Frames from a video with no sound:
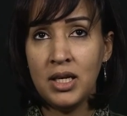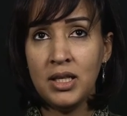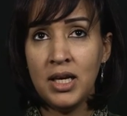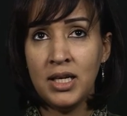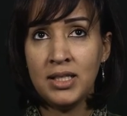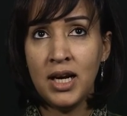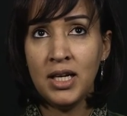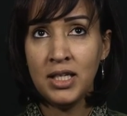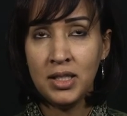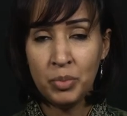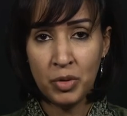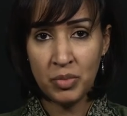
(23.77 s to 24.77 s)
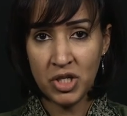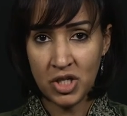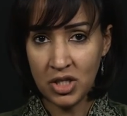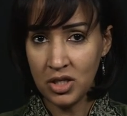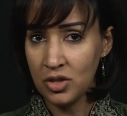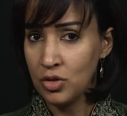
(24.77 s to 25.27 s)
that I need the
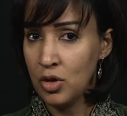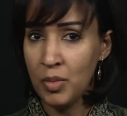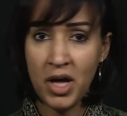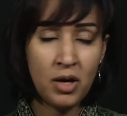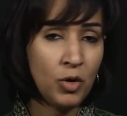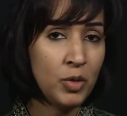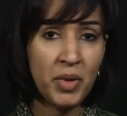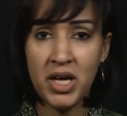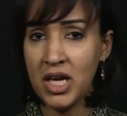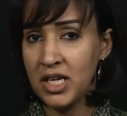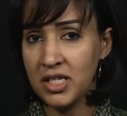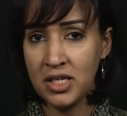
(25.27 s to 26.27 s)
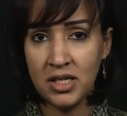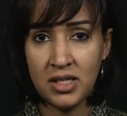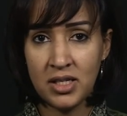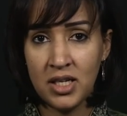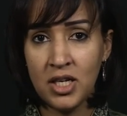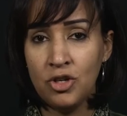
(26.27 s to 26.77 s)
permission, no matter what my age is,
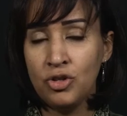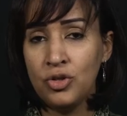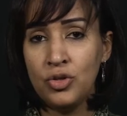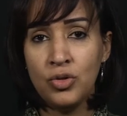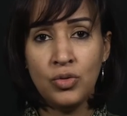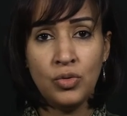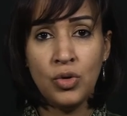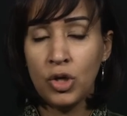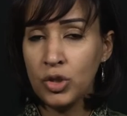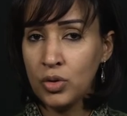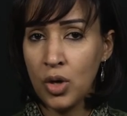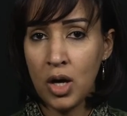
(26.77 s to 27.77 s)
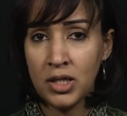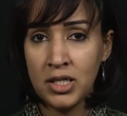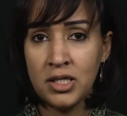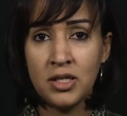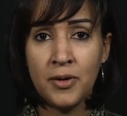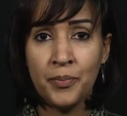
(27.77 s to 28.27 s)
to go to
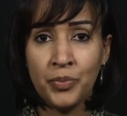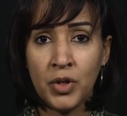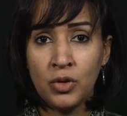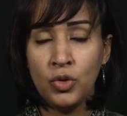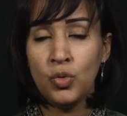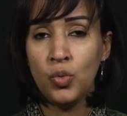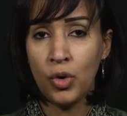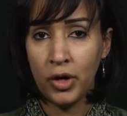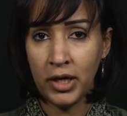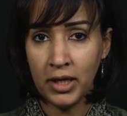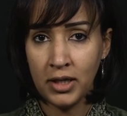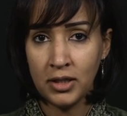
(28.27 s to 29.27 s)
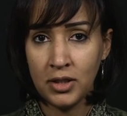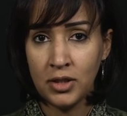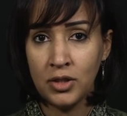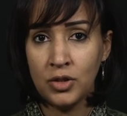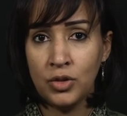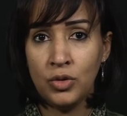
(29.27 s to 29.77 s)
college, to work,
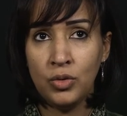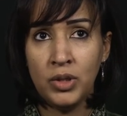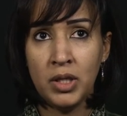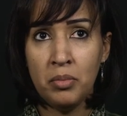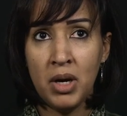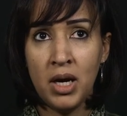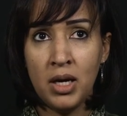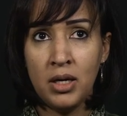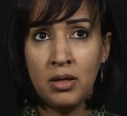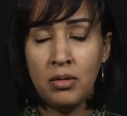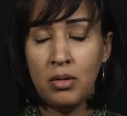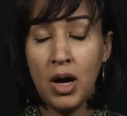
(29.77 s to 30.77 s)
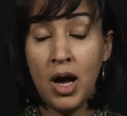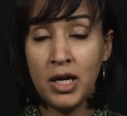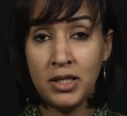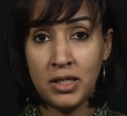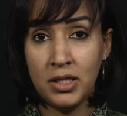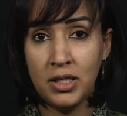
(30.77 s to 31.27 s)
to get my
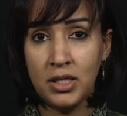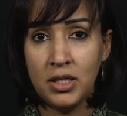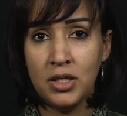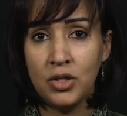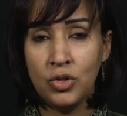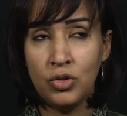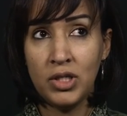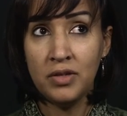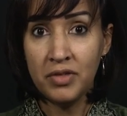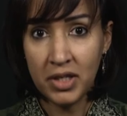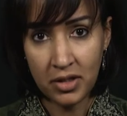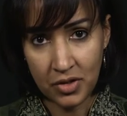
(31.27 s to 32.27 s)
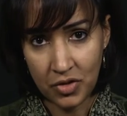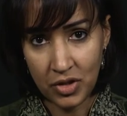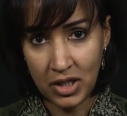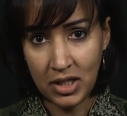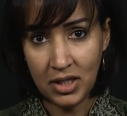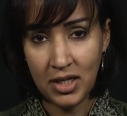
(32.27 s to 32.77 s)
ID to leave the
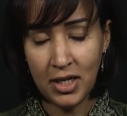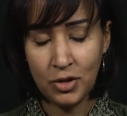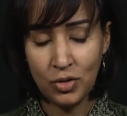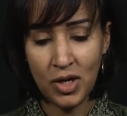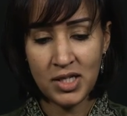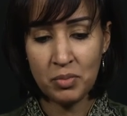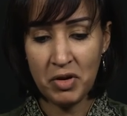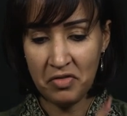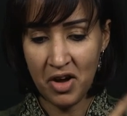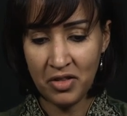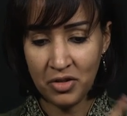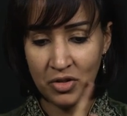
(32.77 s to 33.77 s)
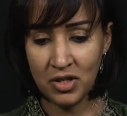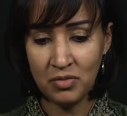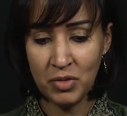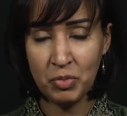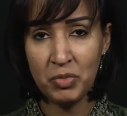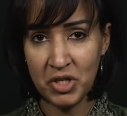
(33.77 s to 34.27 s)
country. I had to ask my father to
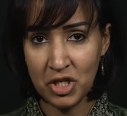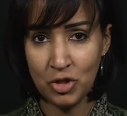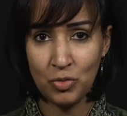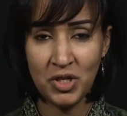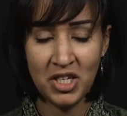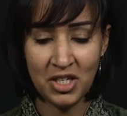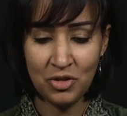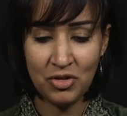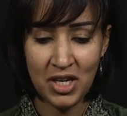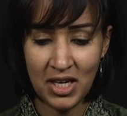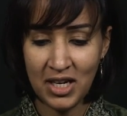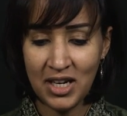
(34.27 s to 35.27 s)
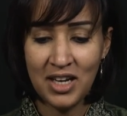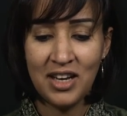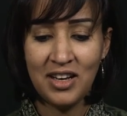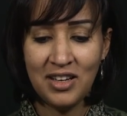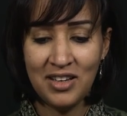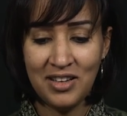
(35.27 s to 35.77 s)
give me permission to be here today
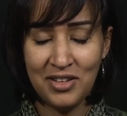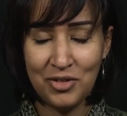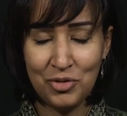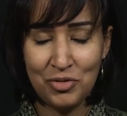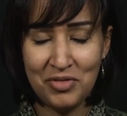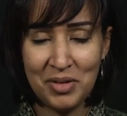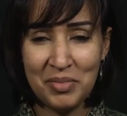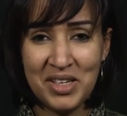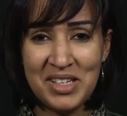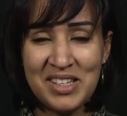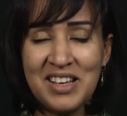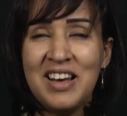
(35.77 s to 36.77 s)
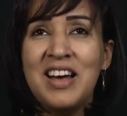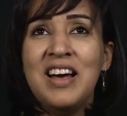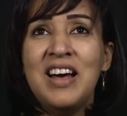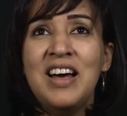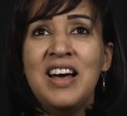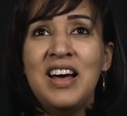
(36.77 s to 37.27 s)
uh, to film this
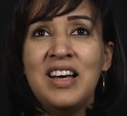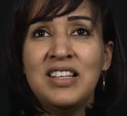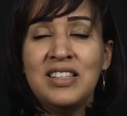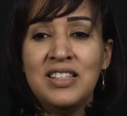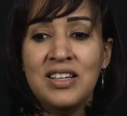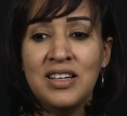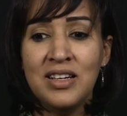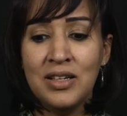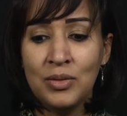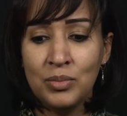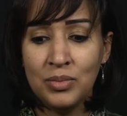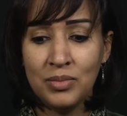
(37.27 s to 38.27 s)
and uh,